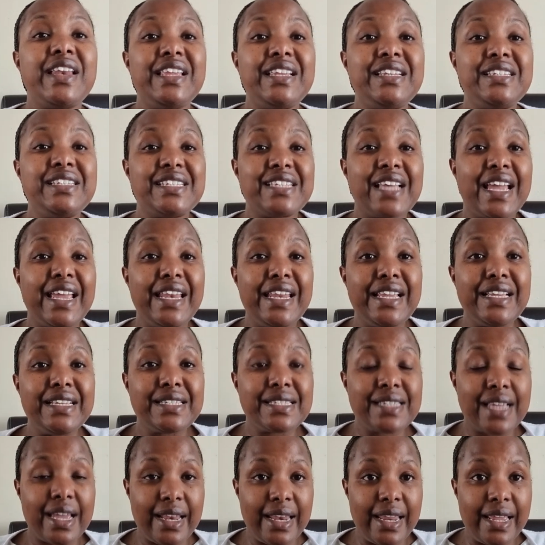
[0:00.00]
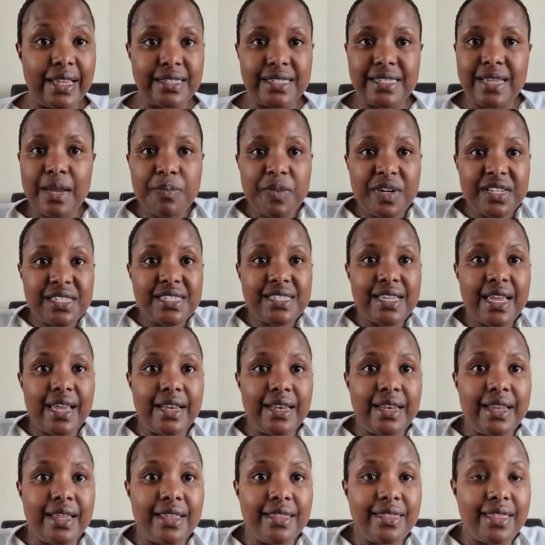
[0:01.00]
need signing, signing. Someone
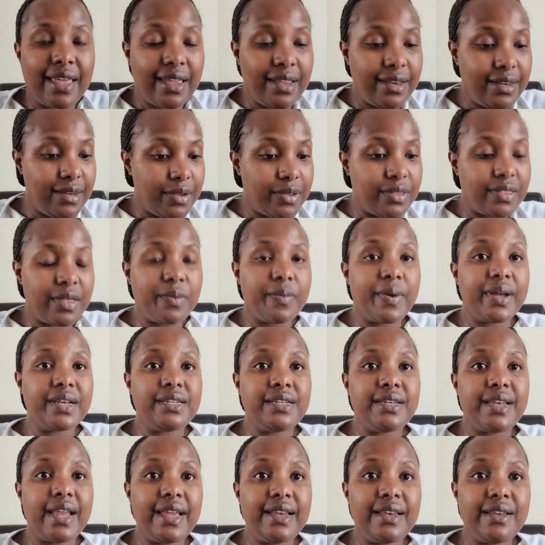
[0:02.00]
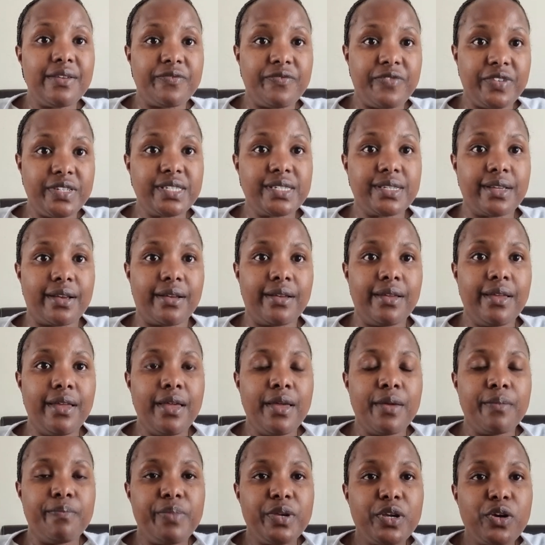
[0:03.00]
said they were denied a visa
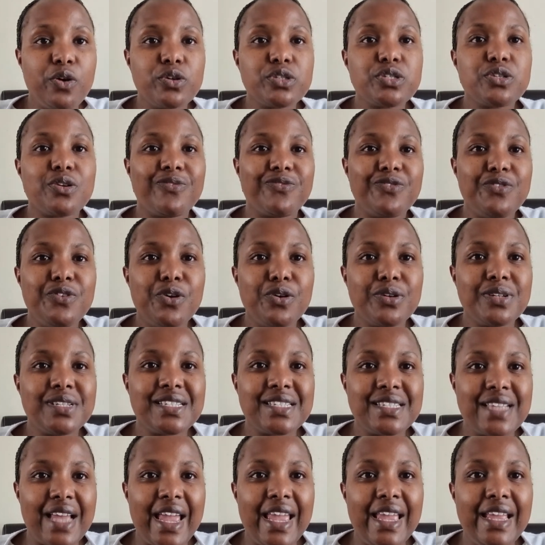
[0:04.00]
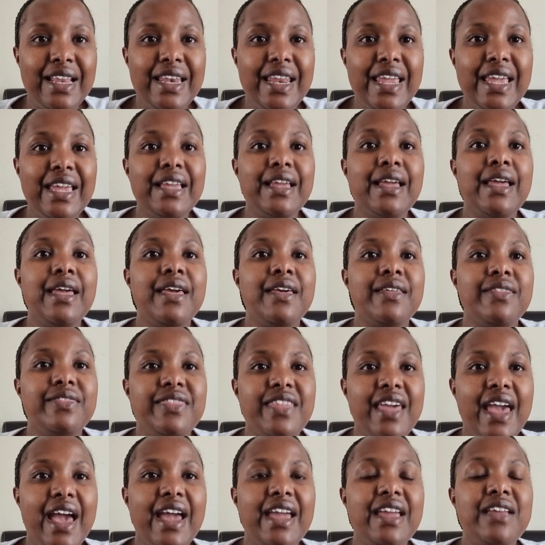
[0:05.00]
because of not signing
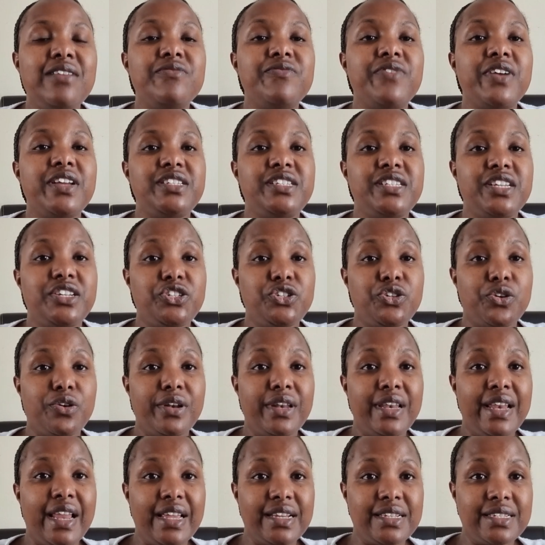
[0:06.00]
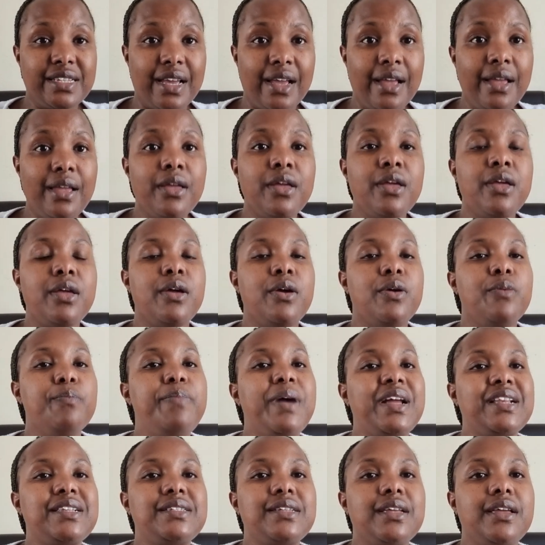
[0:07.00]
their invitation letter.
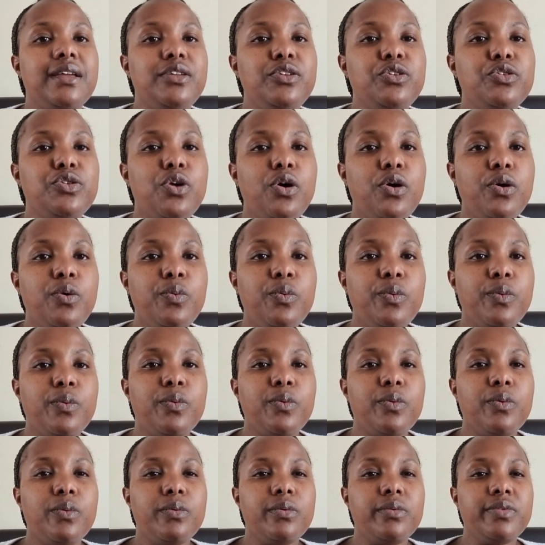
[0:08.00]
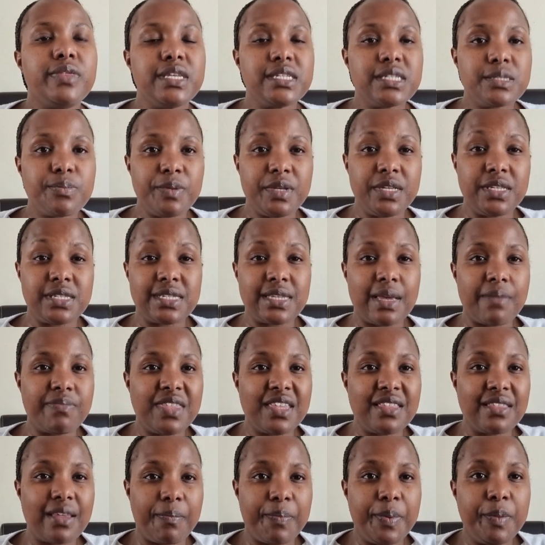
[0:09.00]
But, you know, this is
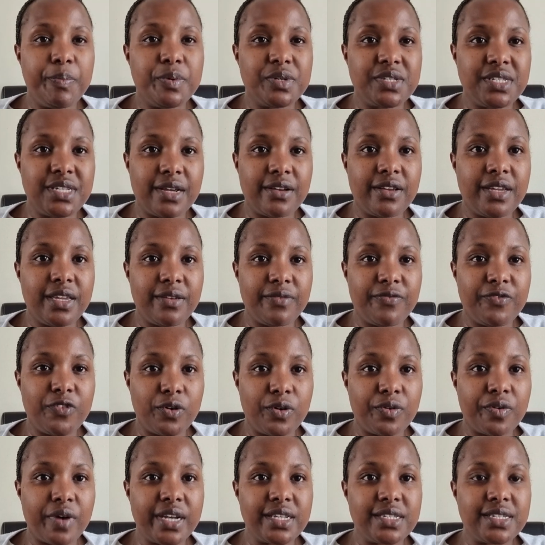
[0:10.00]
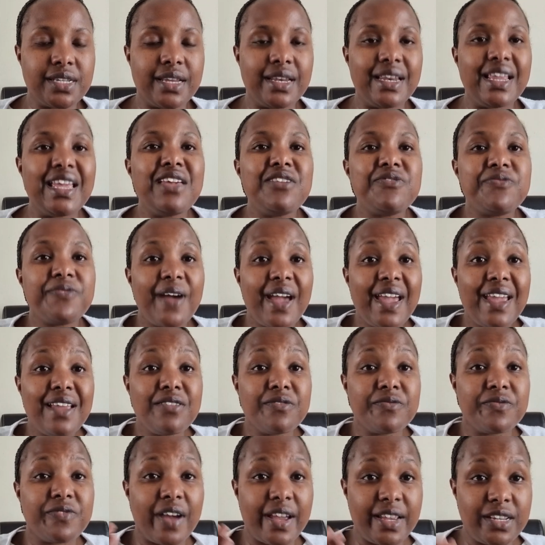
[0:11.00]
something that people take for granted. If I
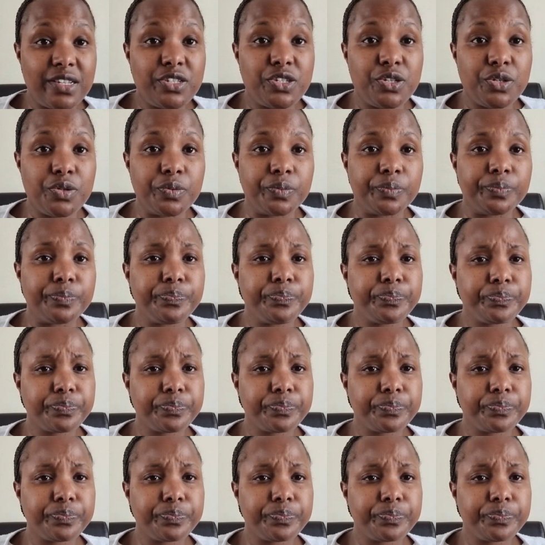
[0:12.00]
invite you,